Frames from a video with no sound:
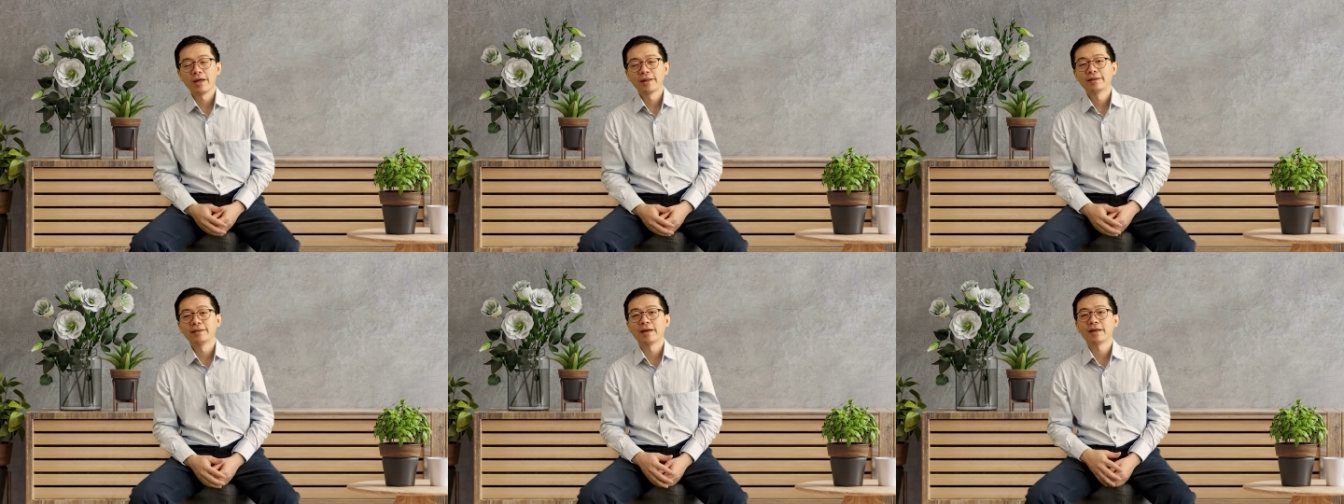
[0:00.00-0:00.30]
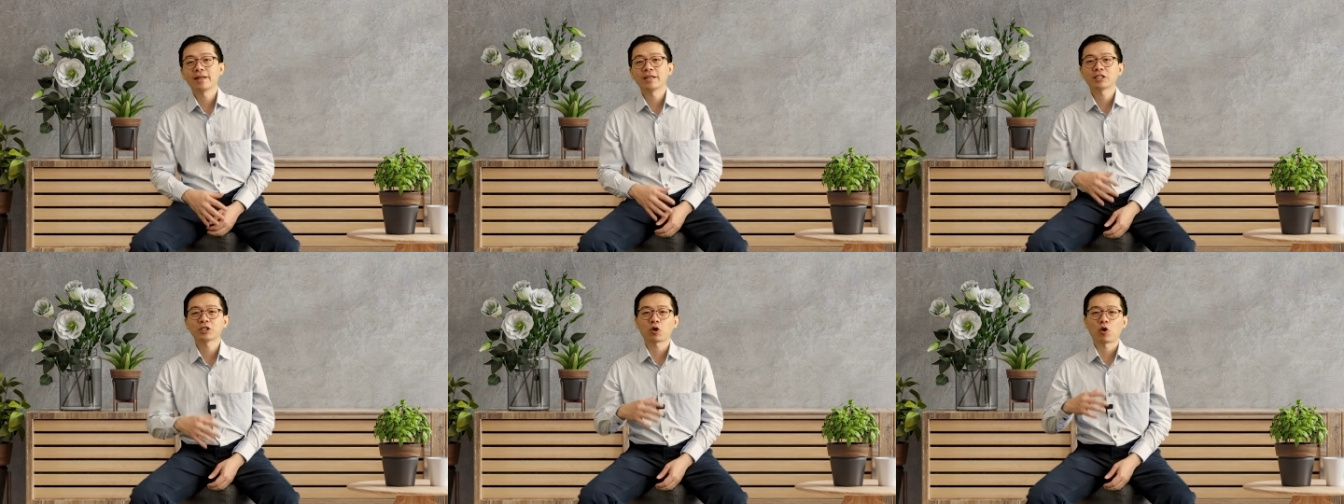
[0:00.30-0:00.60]

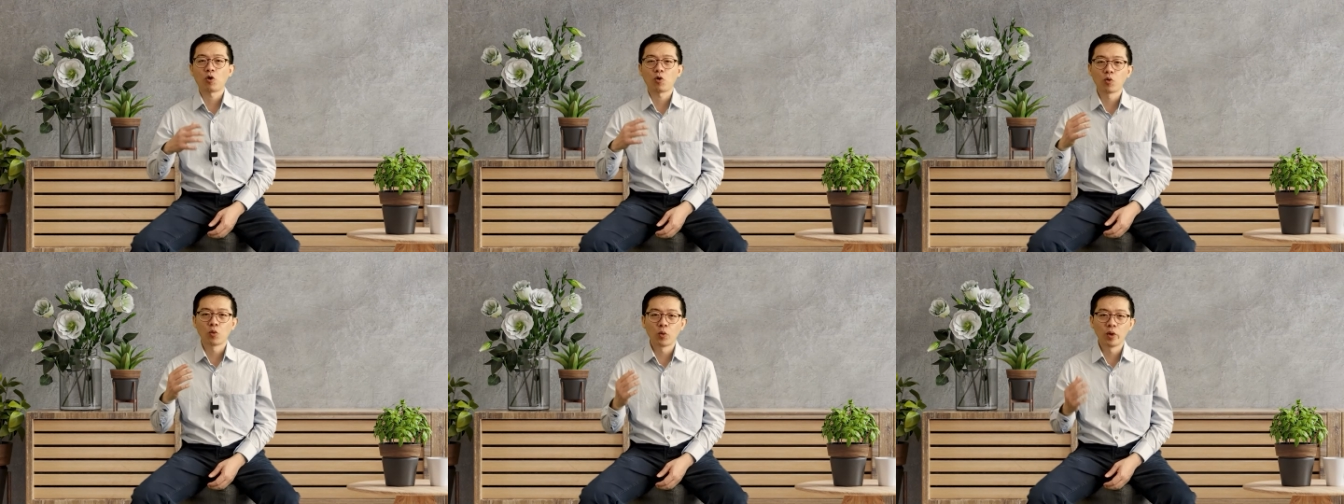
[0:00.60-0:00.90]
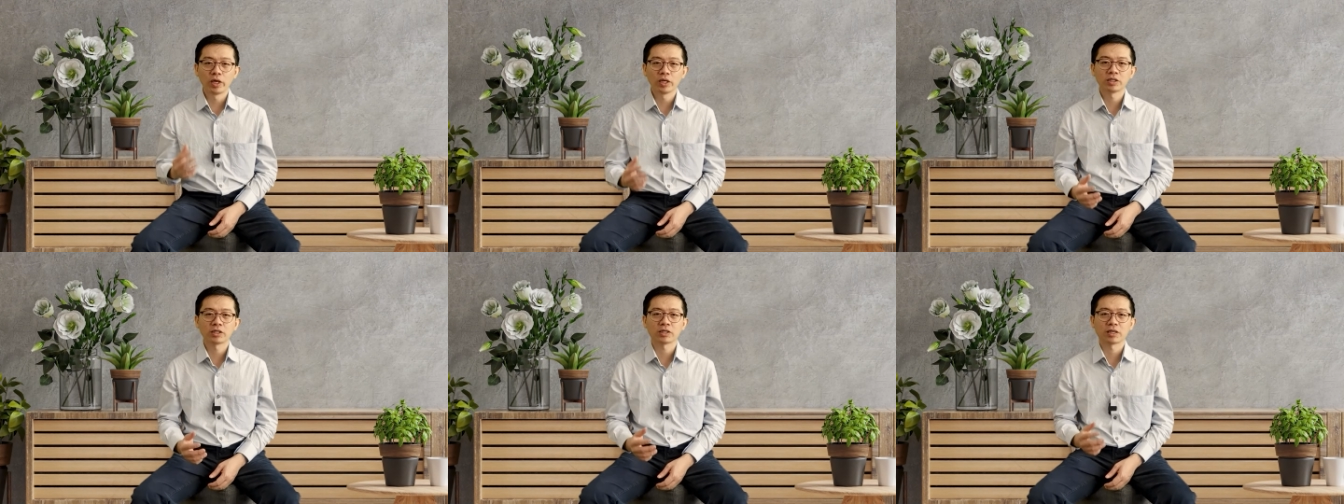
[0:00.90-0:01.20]
there is
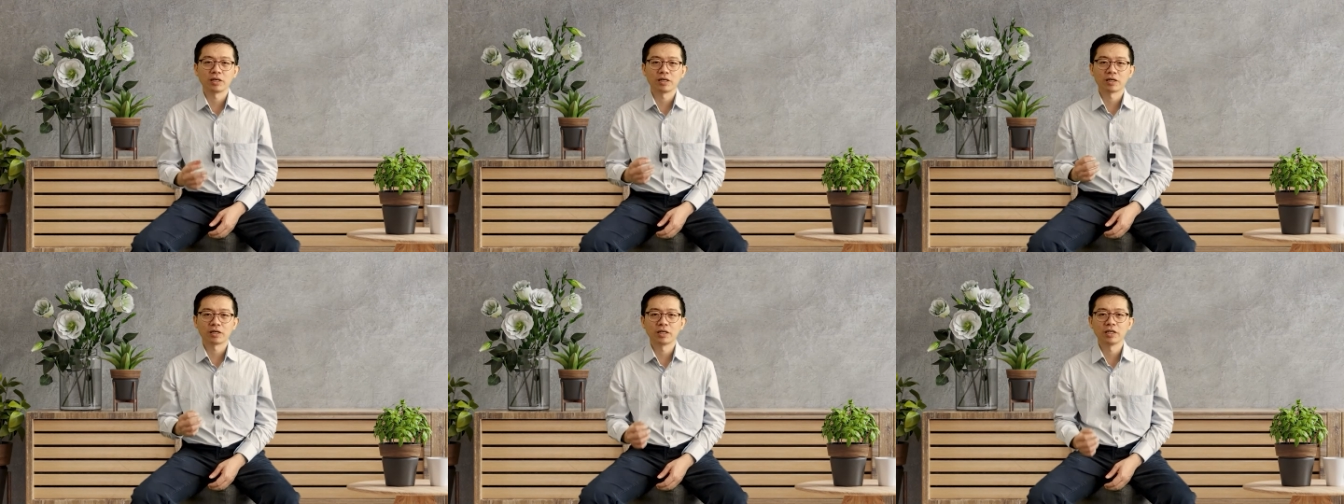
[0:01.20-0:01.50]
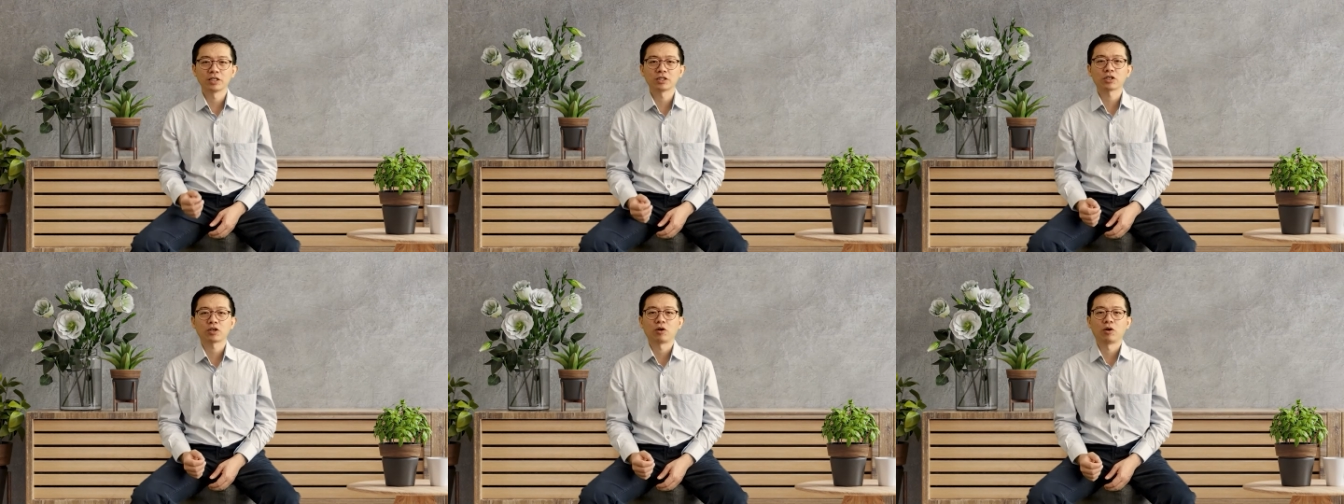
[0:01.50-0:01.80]
always a
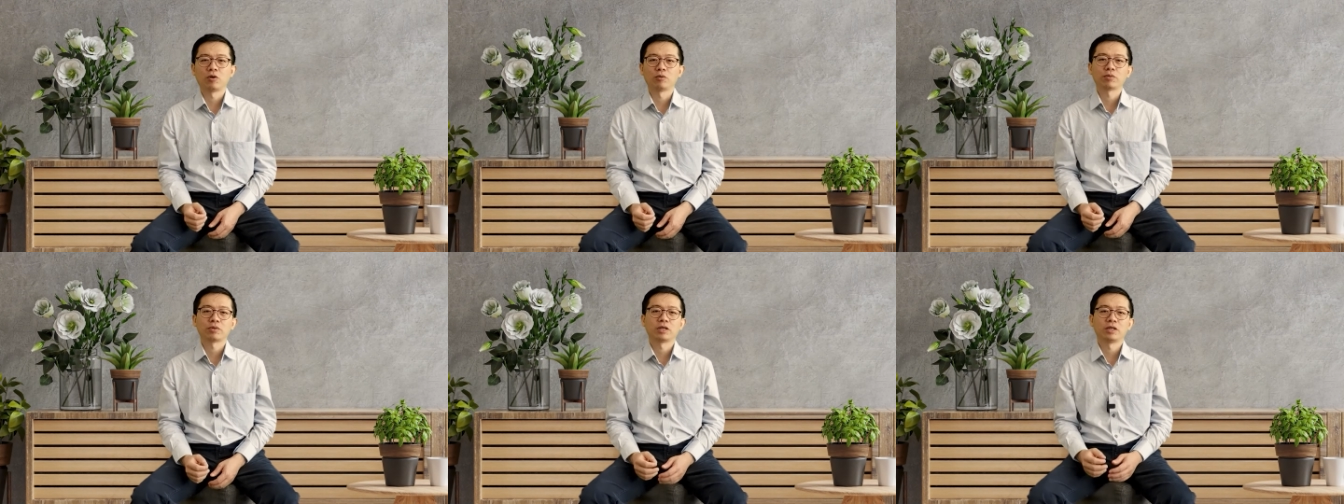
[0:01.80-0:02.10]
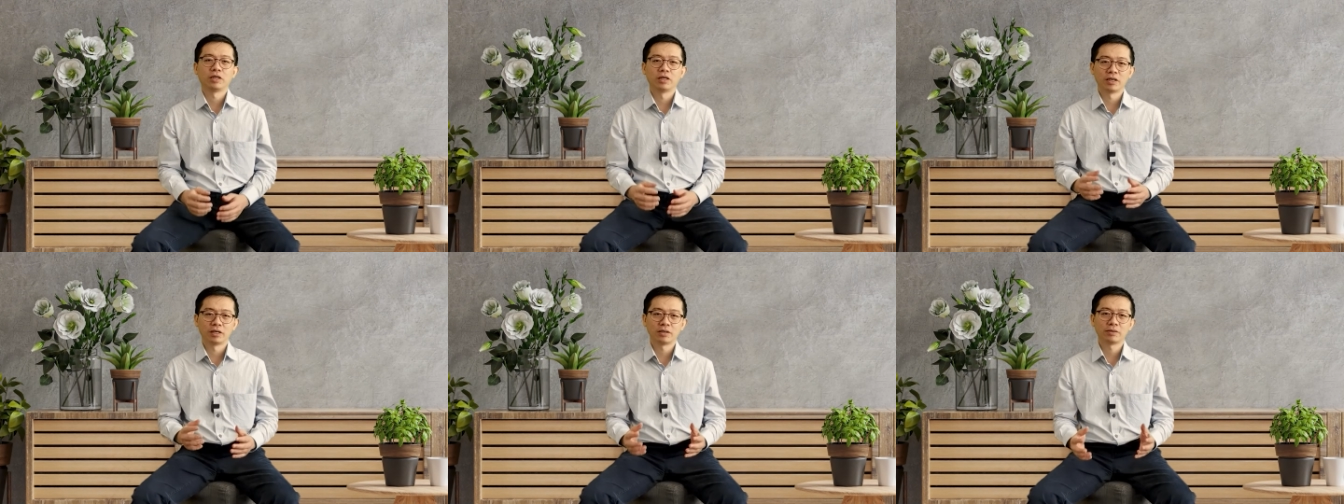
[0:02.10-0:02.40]
risk of
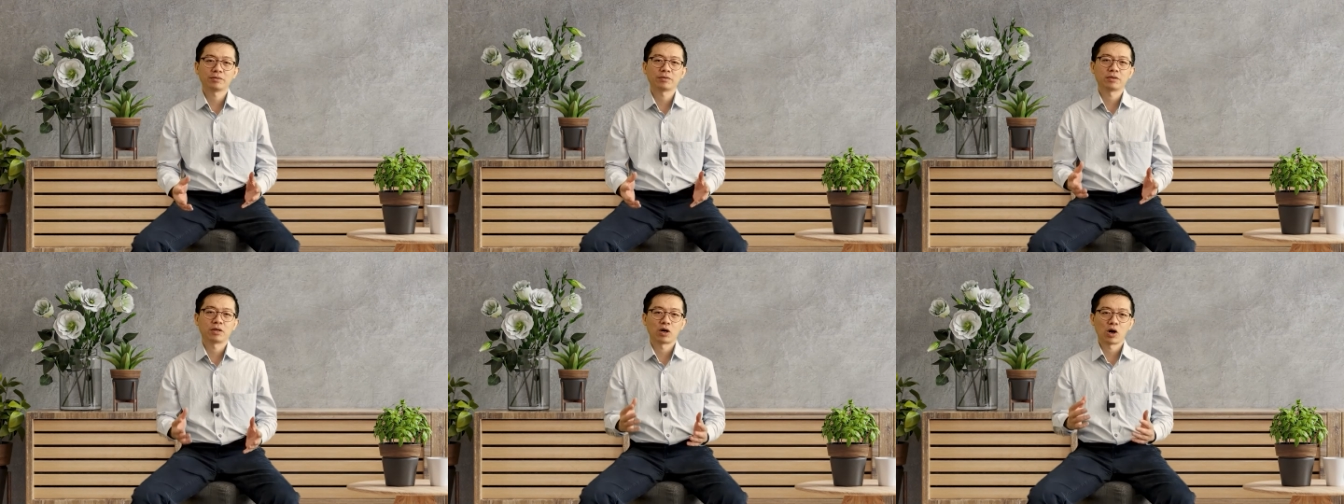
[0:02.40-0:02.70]
nerve